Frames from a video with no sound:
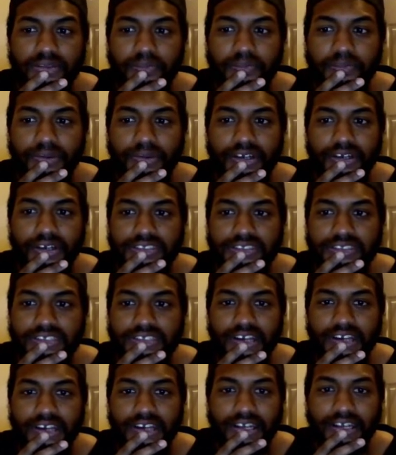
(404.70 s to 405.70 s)
But
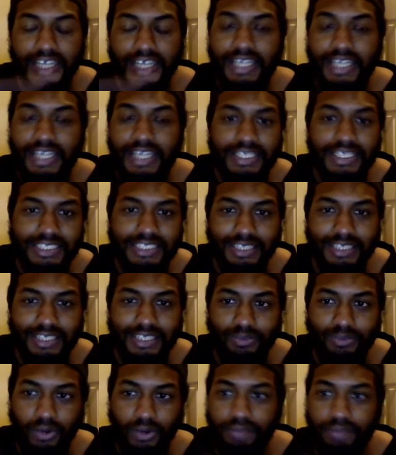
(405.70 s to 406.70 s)
yeah, that's the
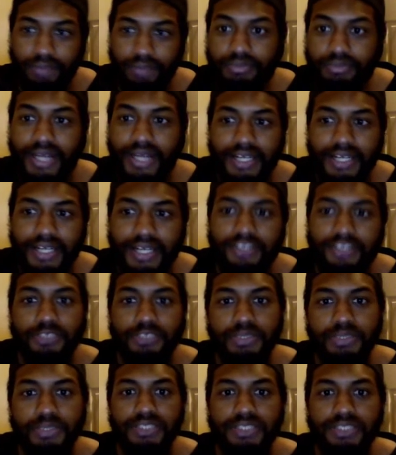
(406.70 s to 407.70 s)
one black
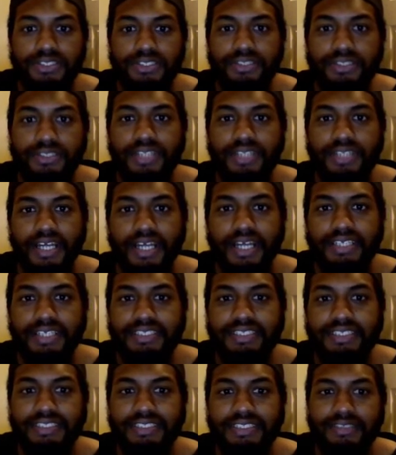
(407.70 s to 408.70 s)
Ghostbuster that,
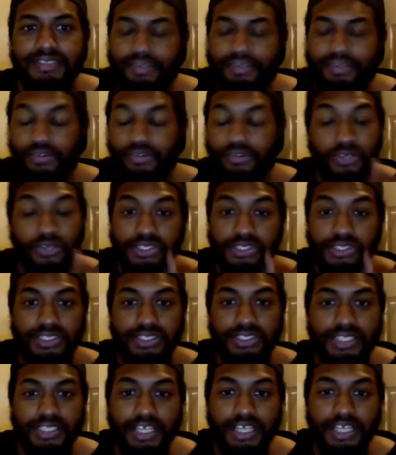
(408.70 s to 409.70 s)
of course,
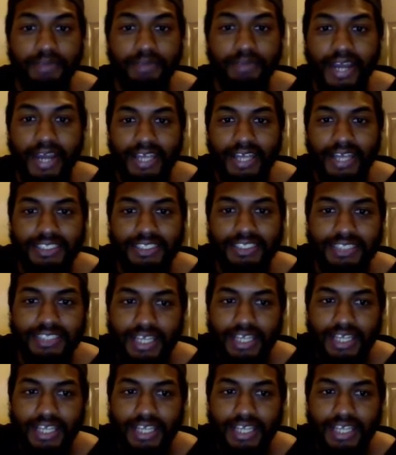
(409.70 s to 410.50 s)
the team has.